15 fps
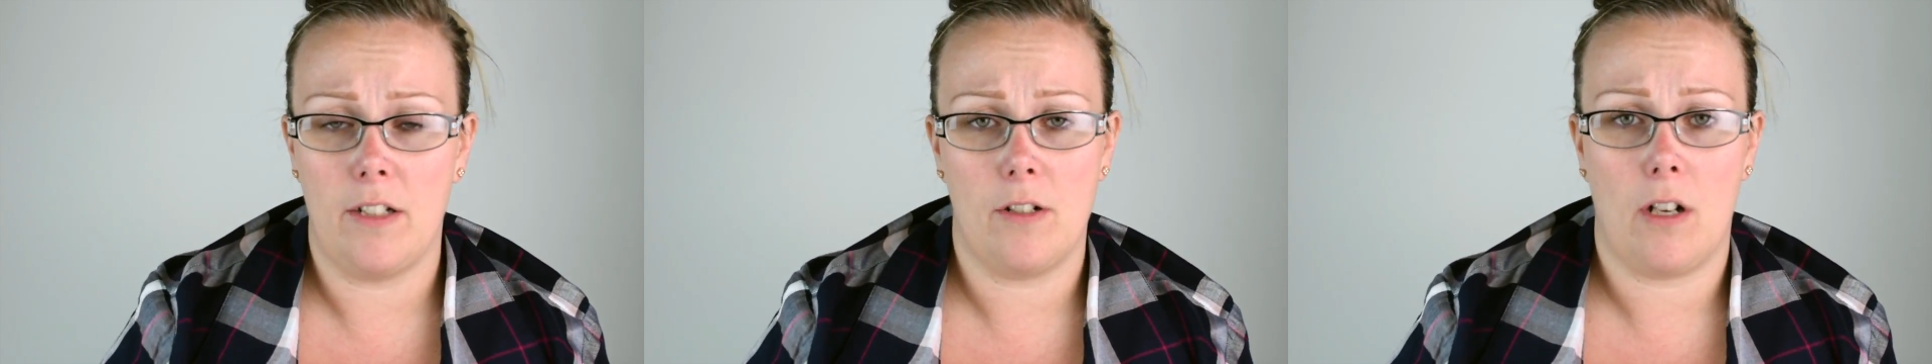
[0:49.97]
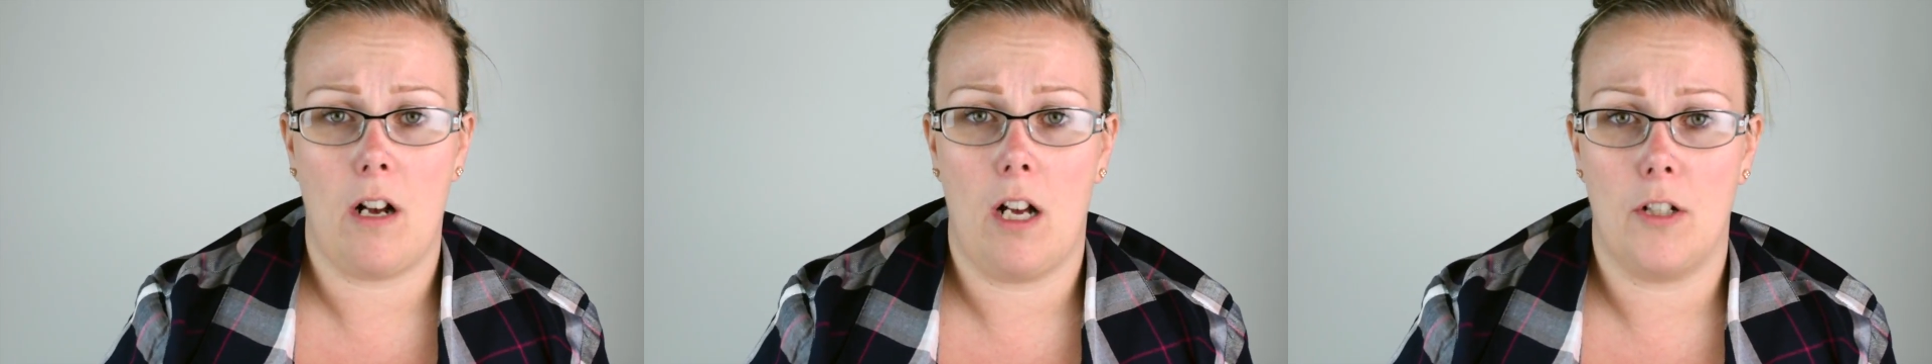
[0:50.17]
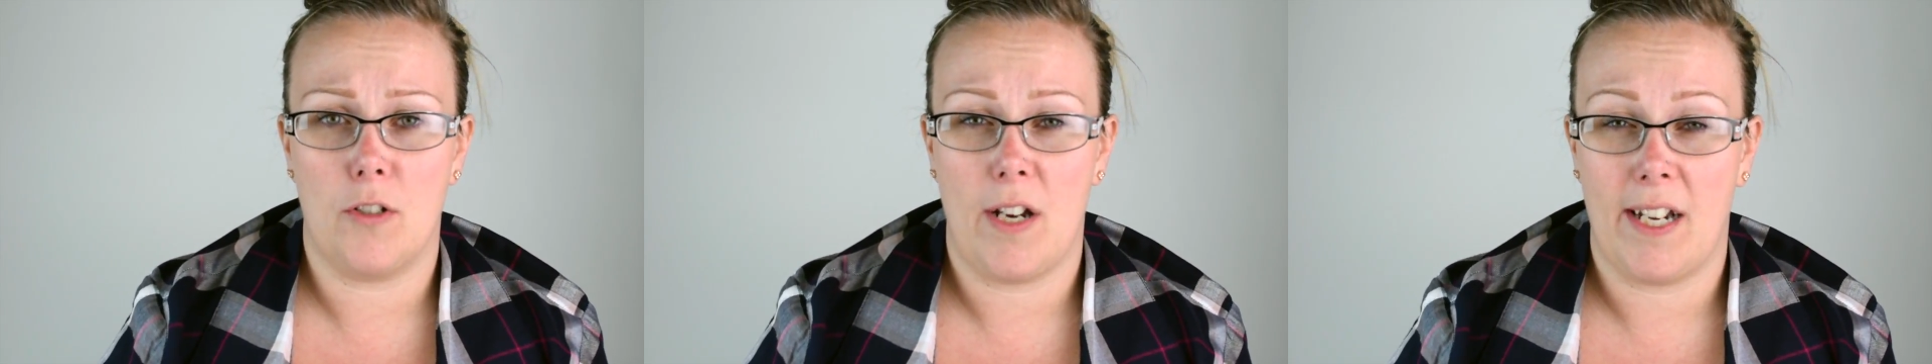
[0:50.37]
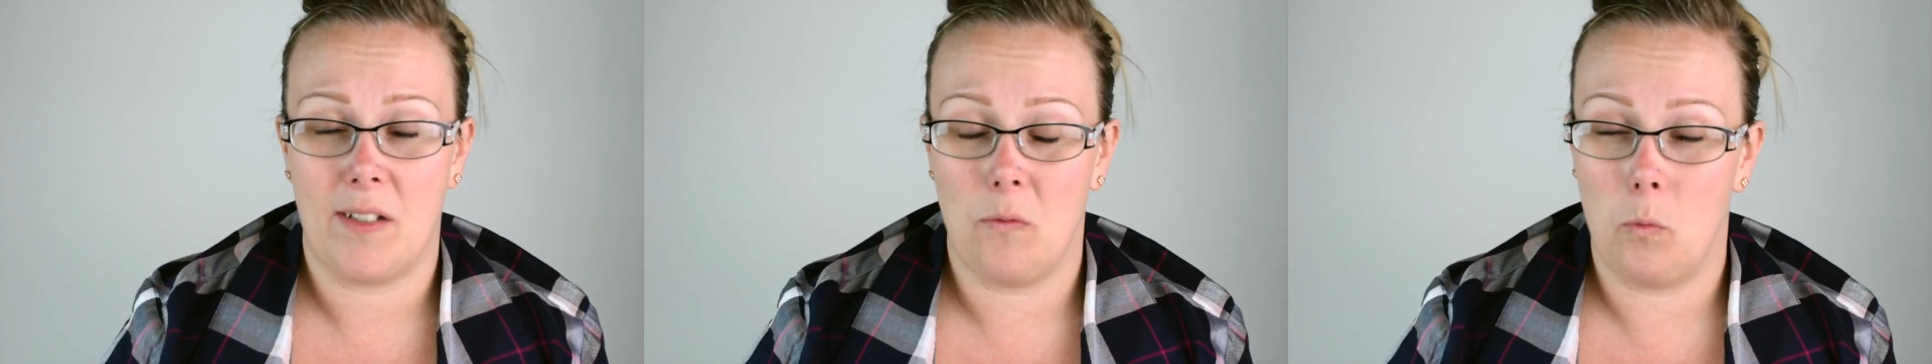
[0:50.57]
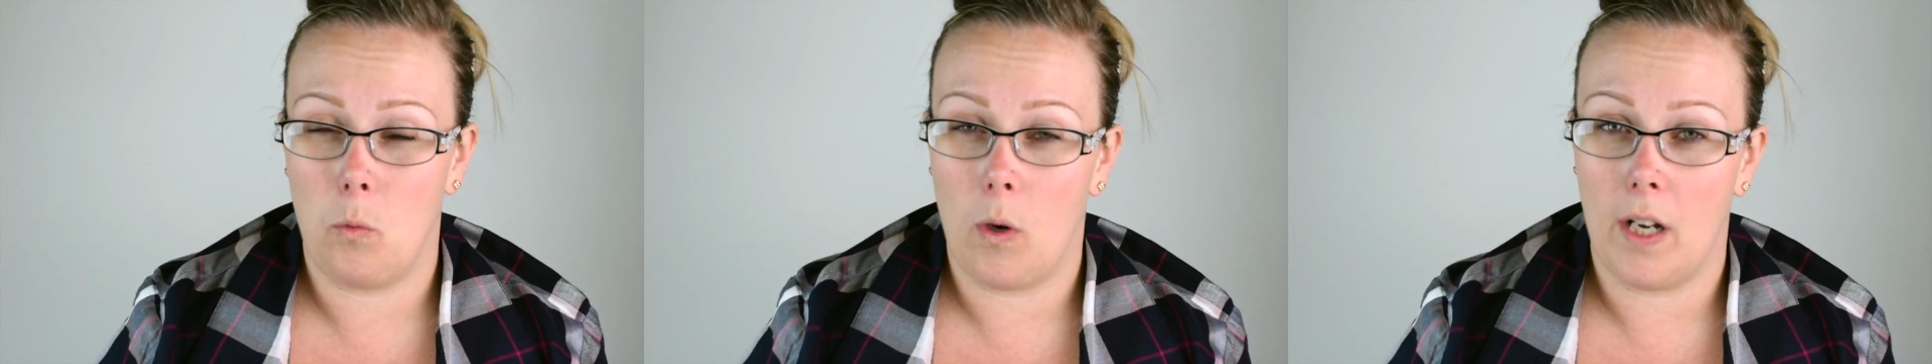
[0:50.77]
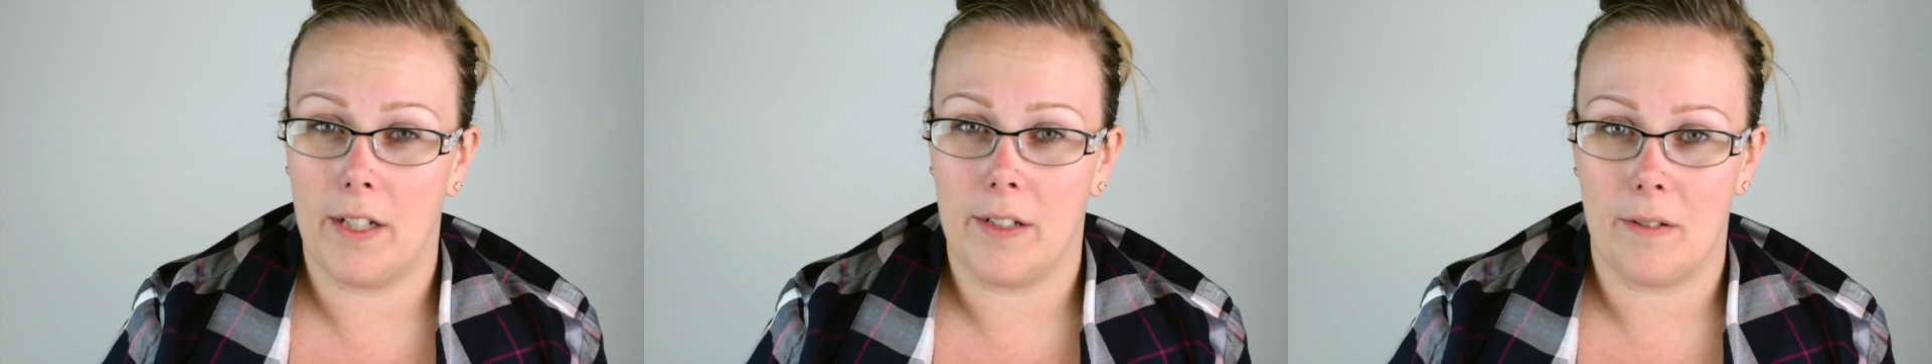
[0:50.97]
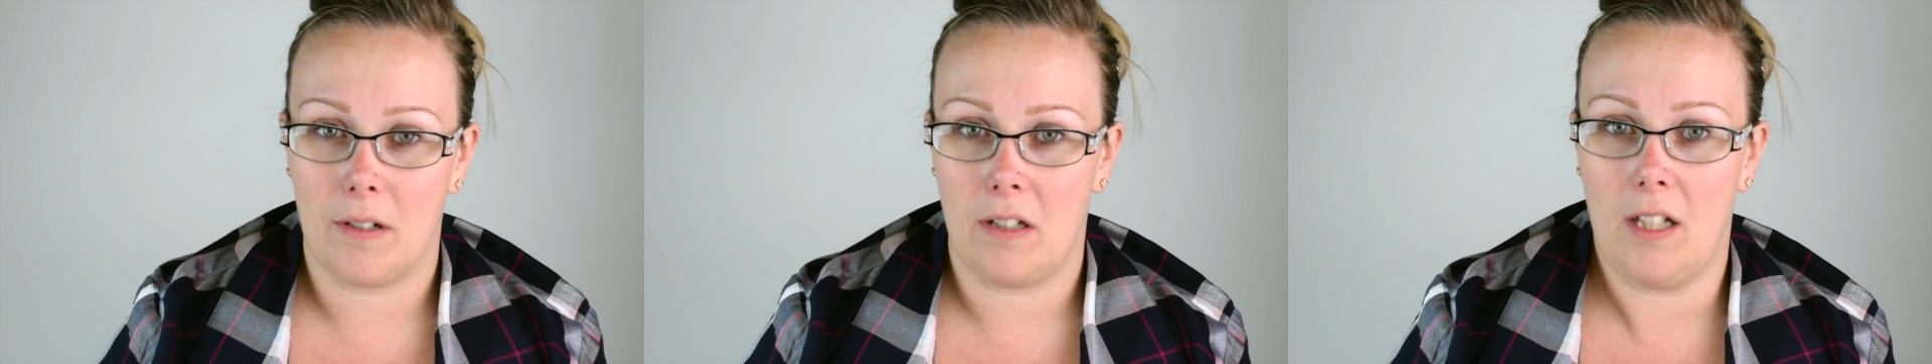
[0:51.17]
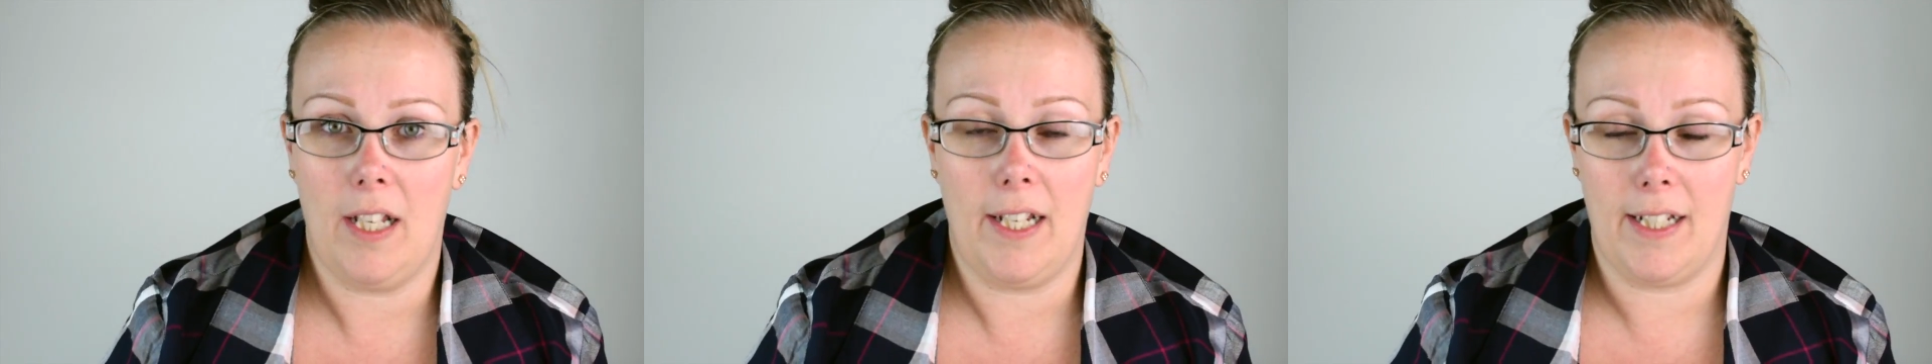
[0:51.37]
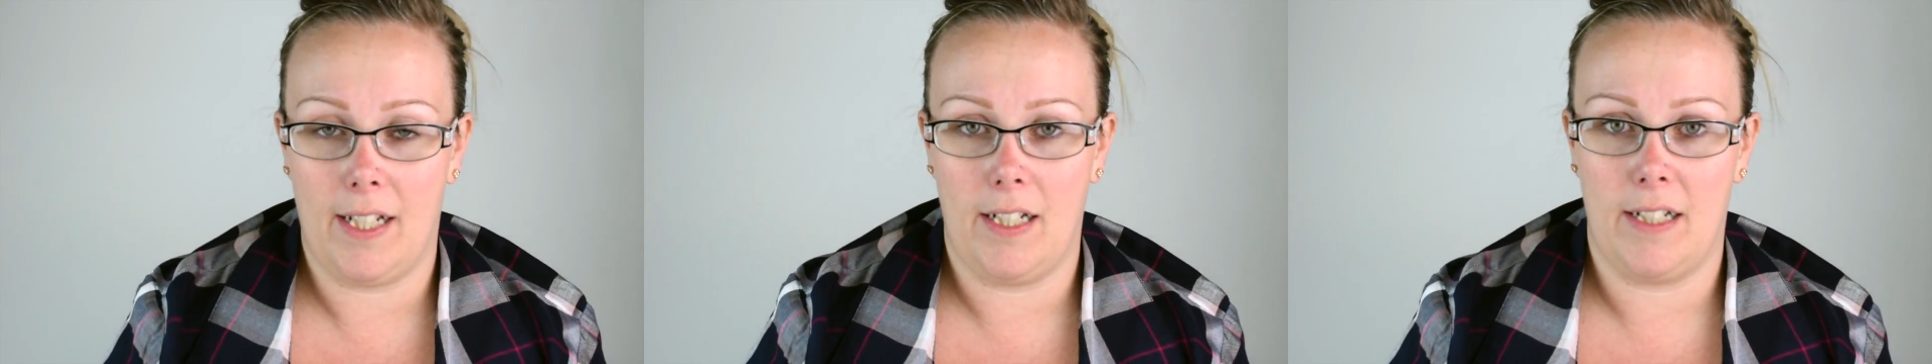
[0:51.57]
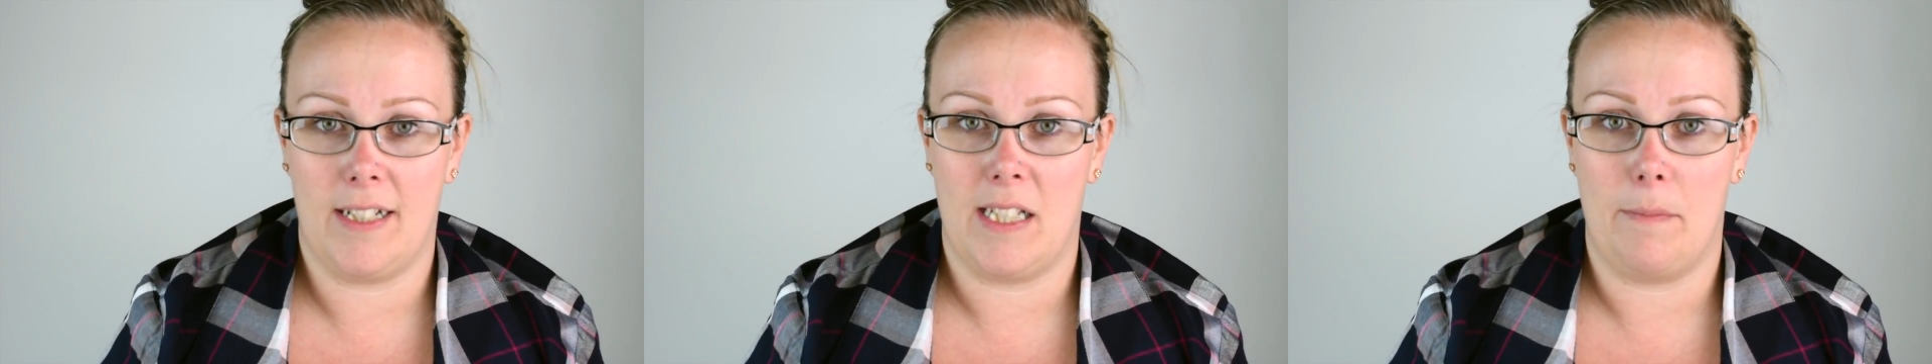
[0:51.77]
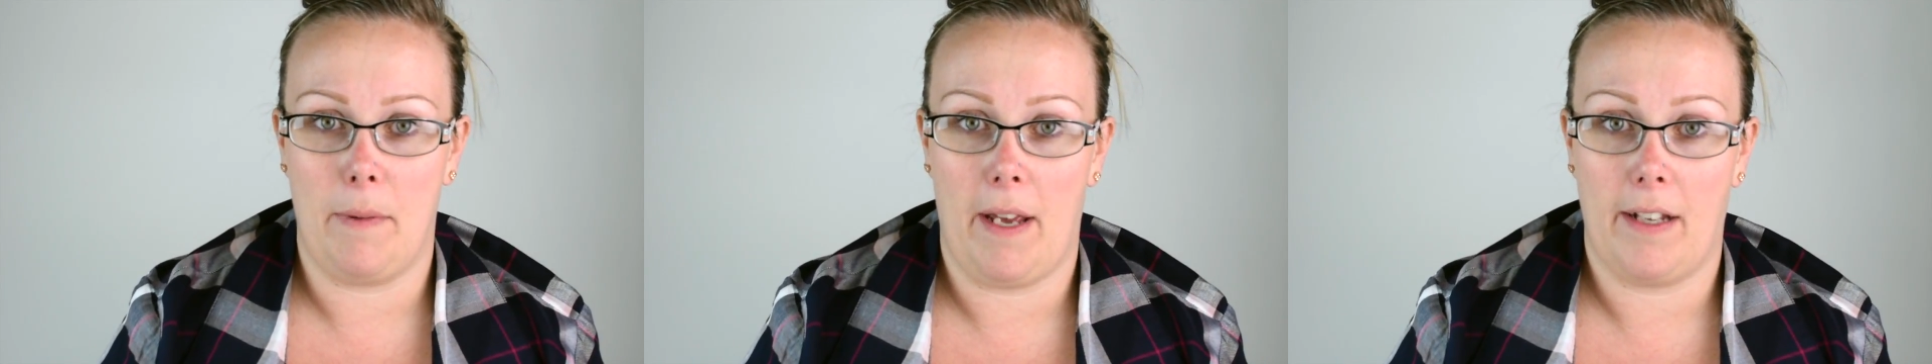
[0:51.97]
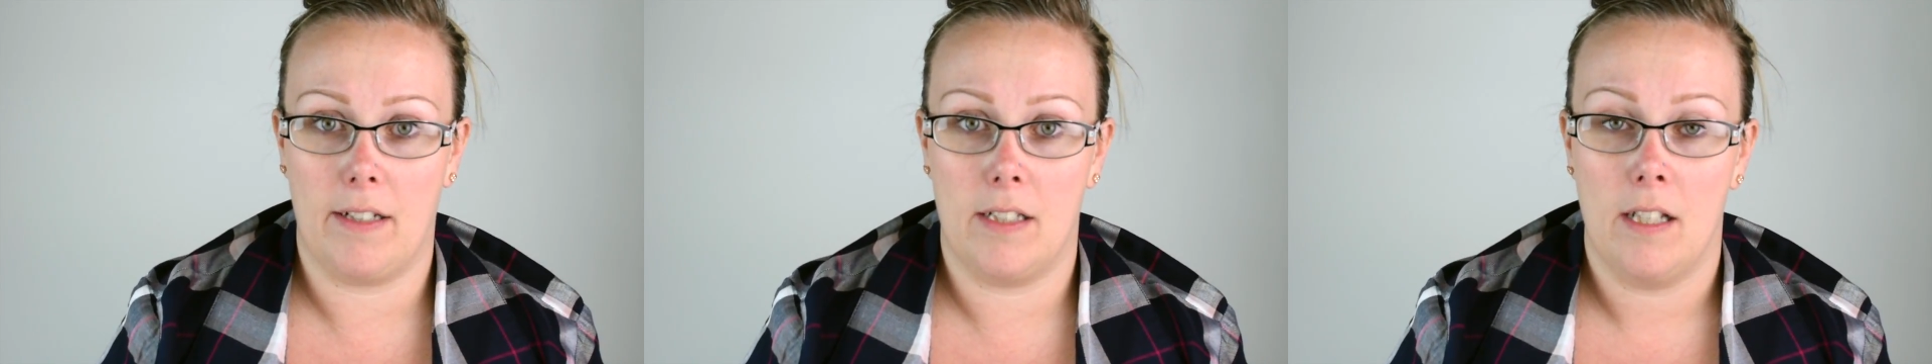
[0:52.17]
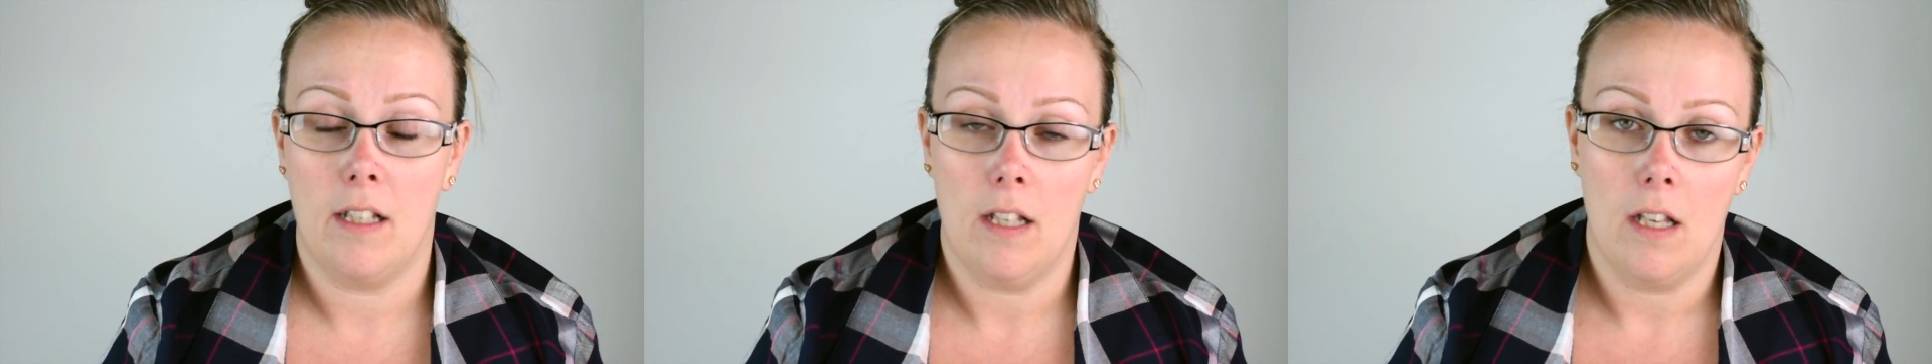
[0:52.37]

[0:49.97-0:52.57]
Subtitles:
in your contract what your client can expect.